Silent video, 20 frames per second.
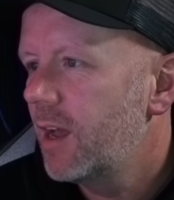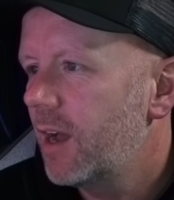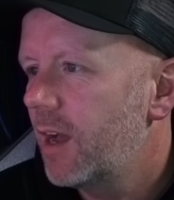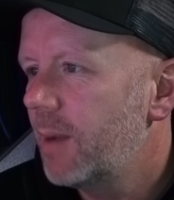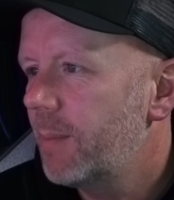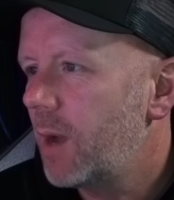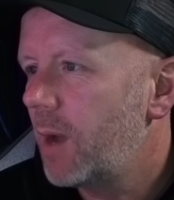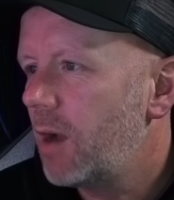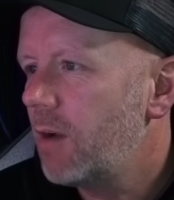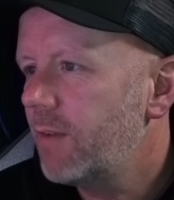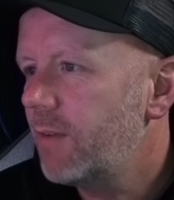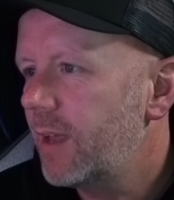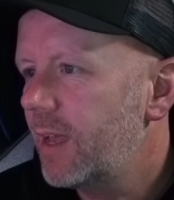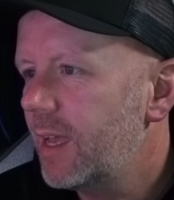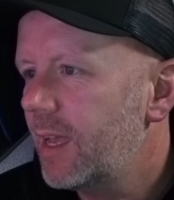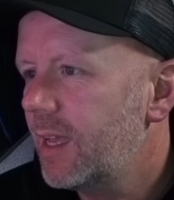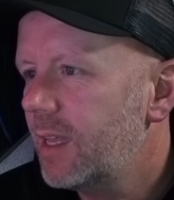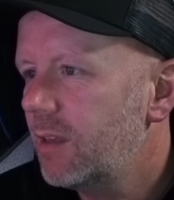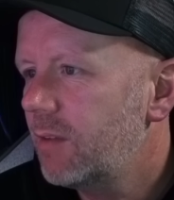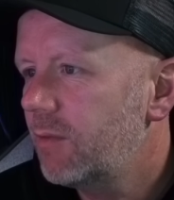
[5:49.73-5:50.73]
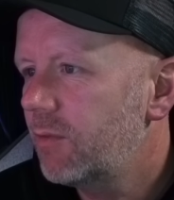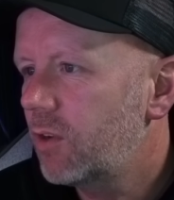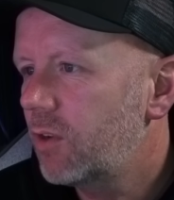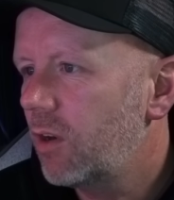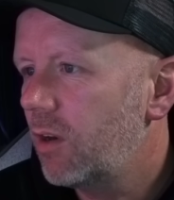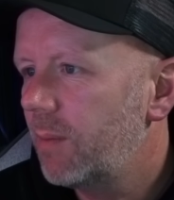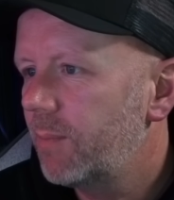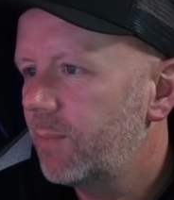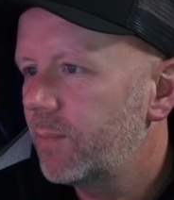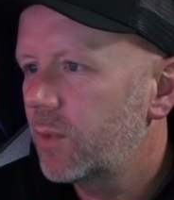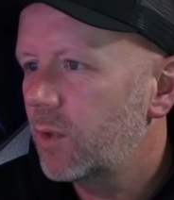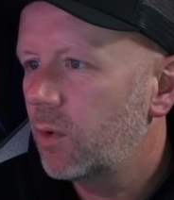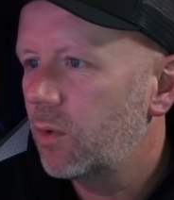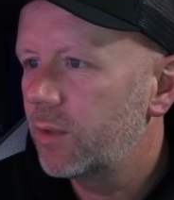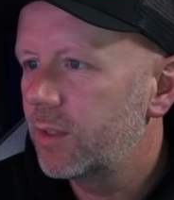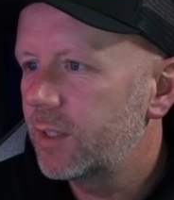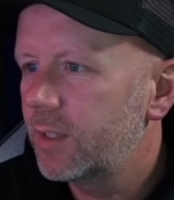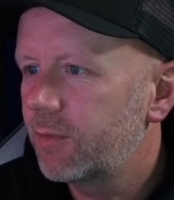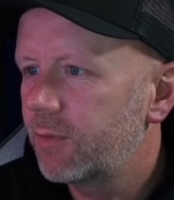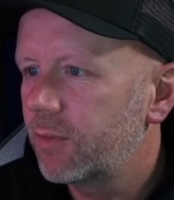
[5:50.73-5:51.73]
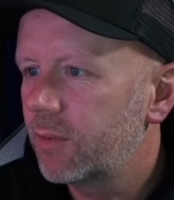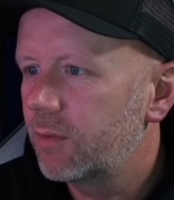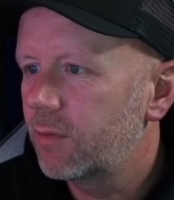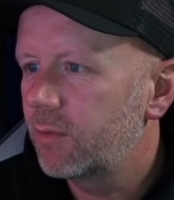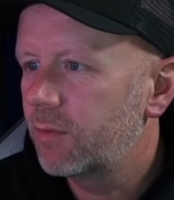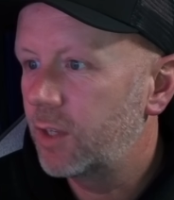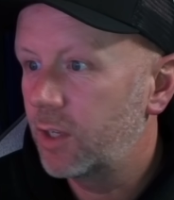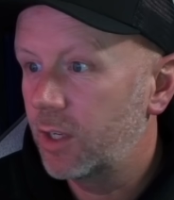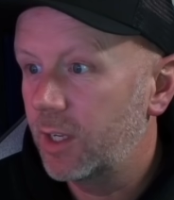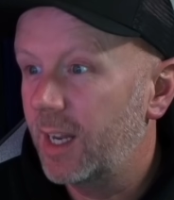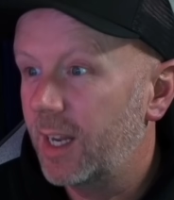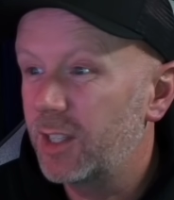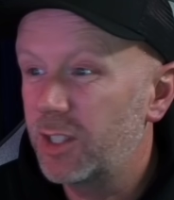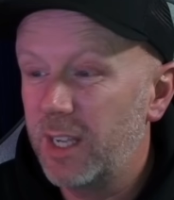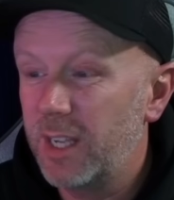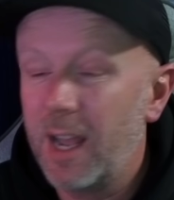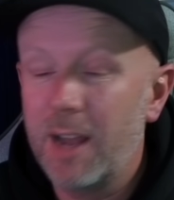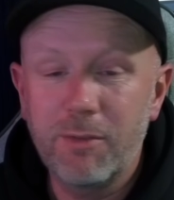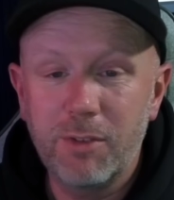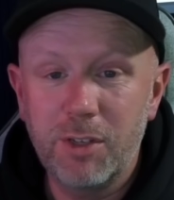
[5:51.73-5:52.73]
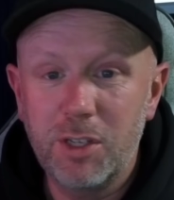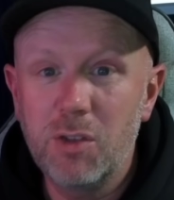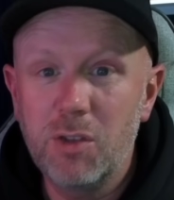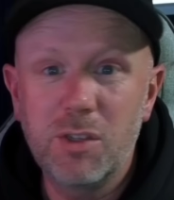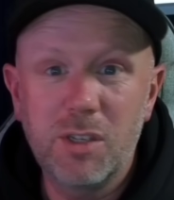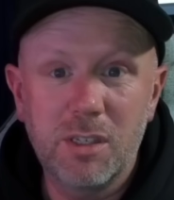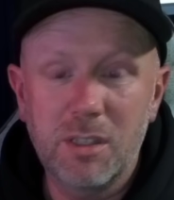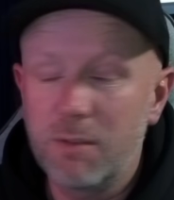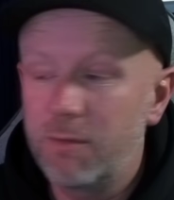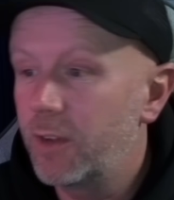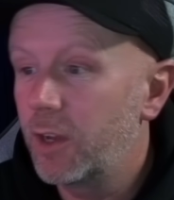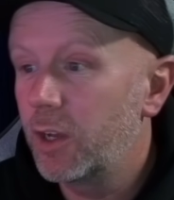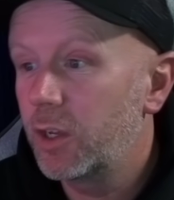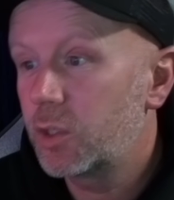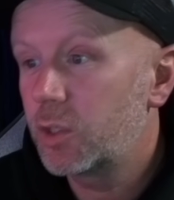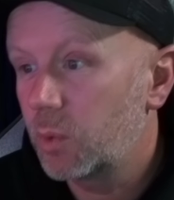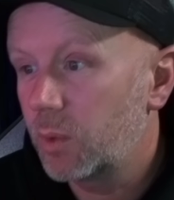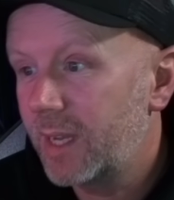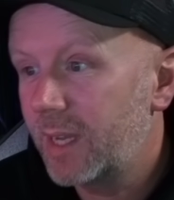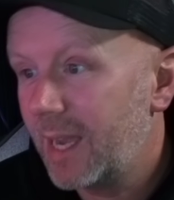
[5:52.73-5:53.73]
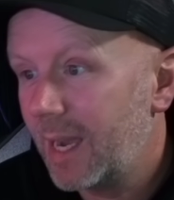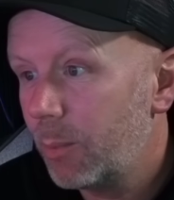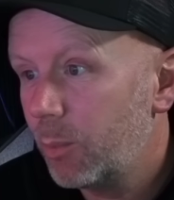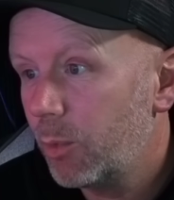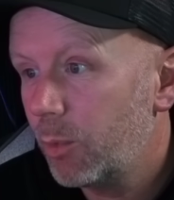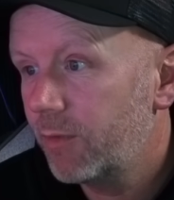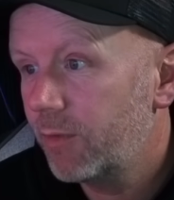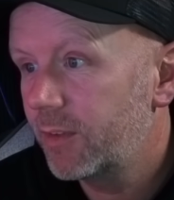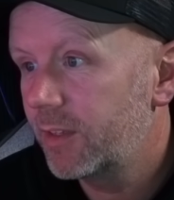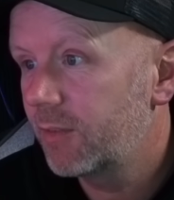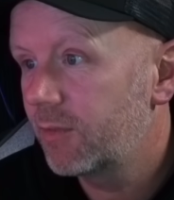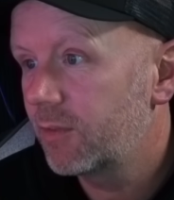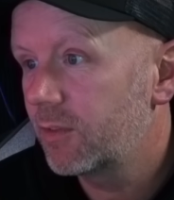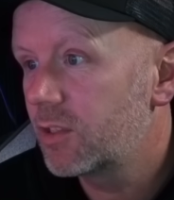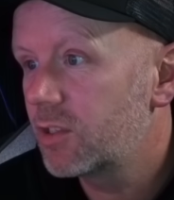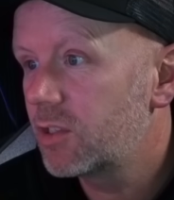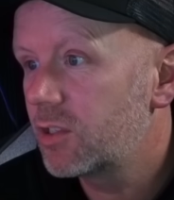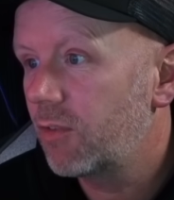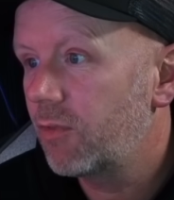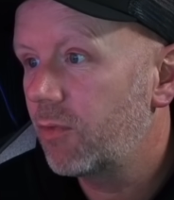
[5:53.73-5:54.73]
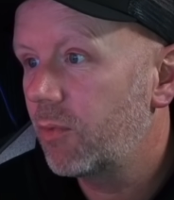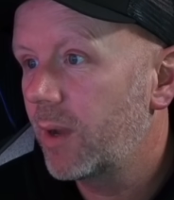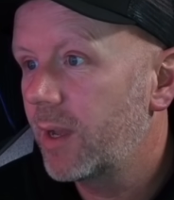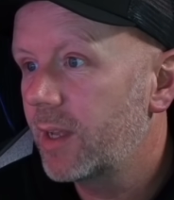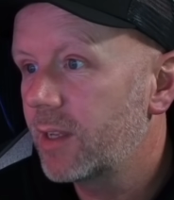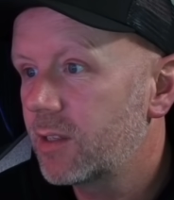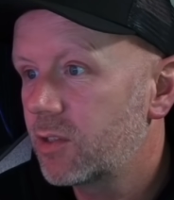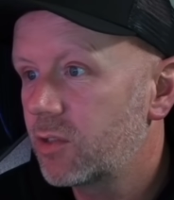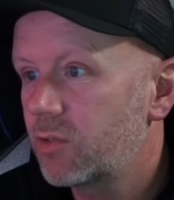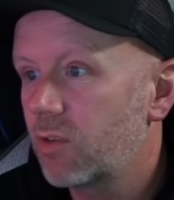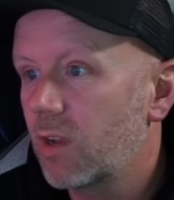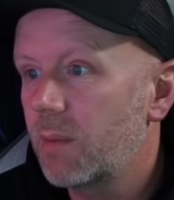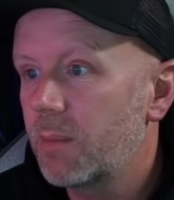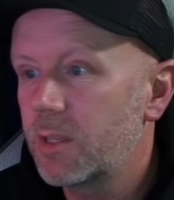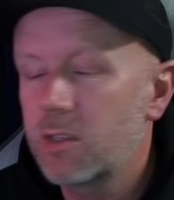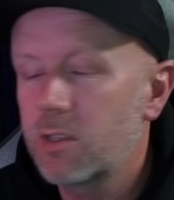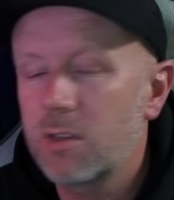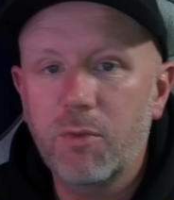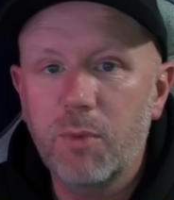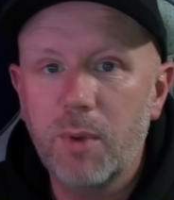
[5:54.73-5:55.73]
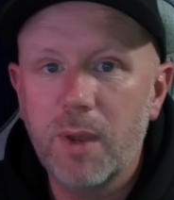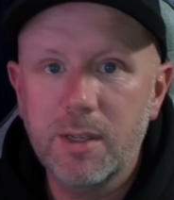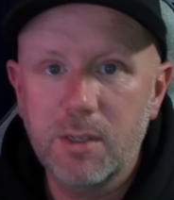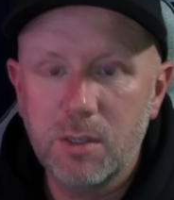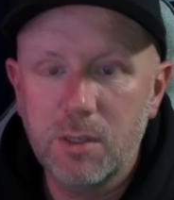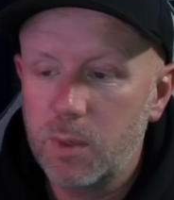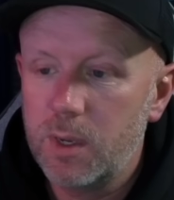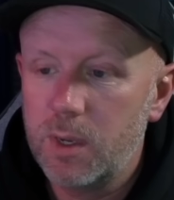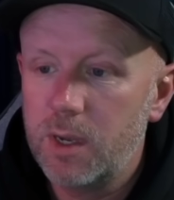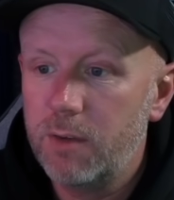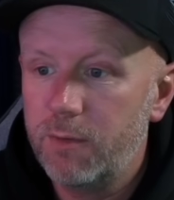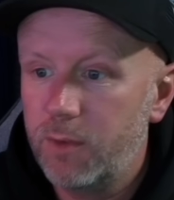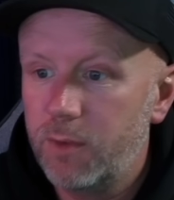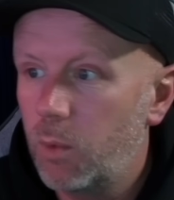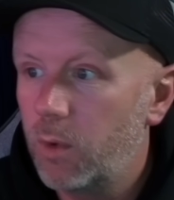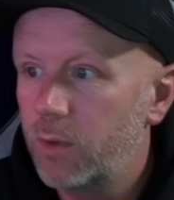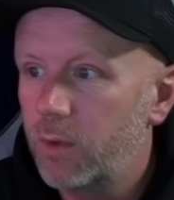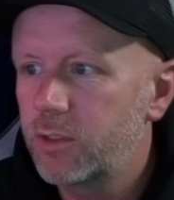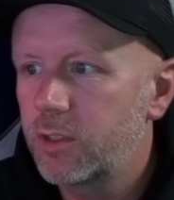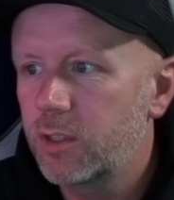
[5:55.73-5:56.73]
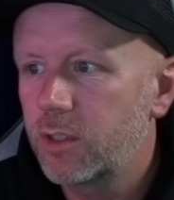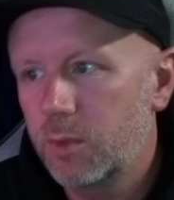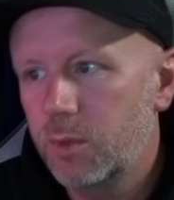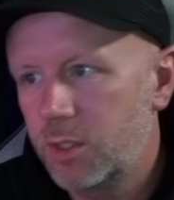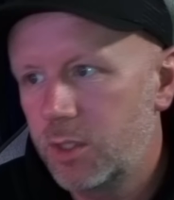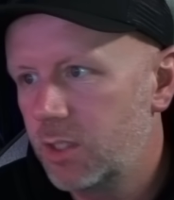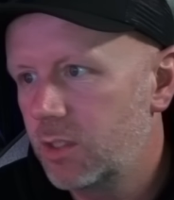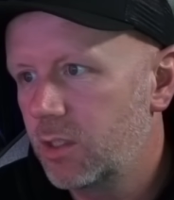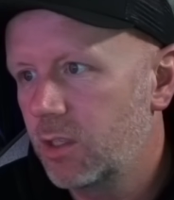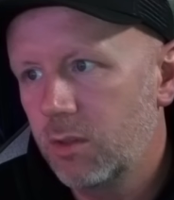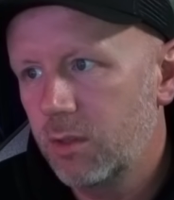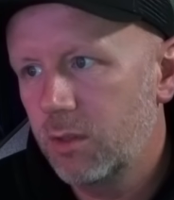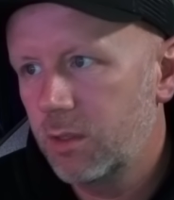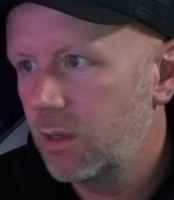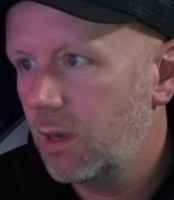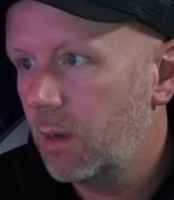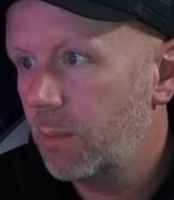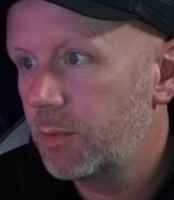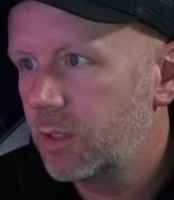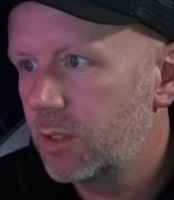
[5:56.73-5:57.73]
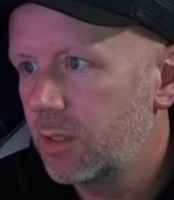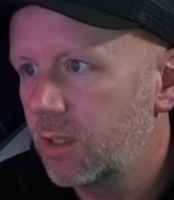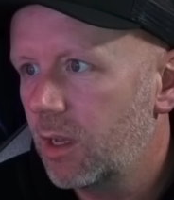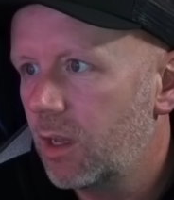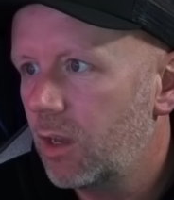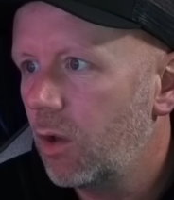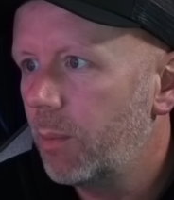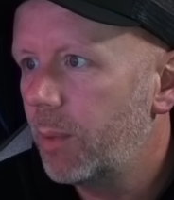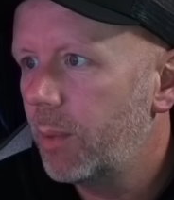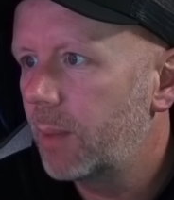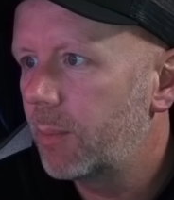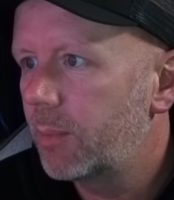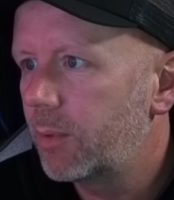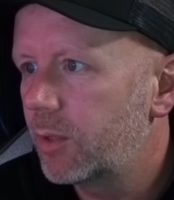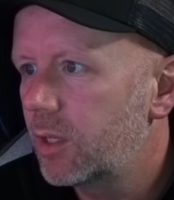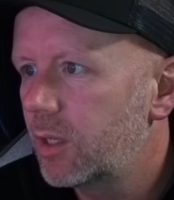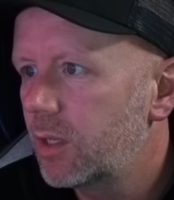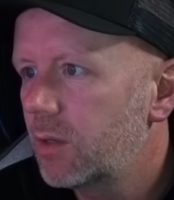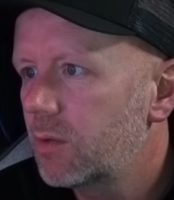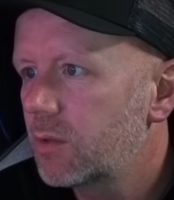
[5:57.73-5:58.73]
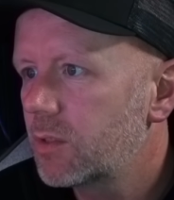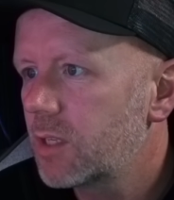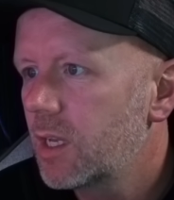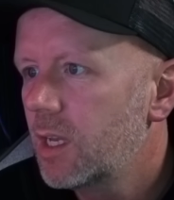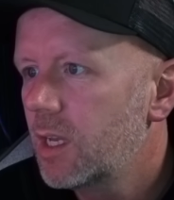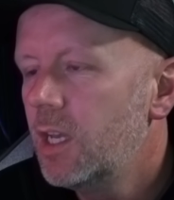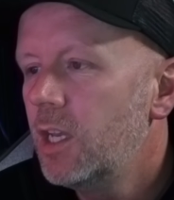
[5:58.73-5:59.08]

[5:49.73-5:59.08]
Over here, you've got all the different, you can actually have it used as a virtual camera for different software, streaming softwares as well, if you want to, which is another option that a lot of people use.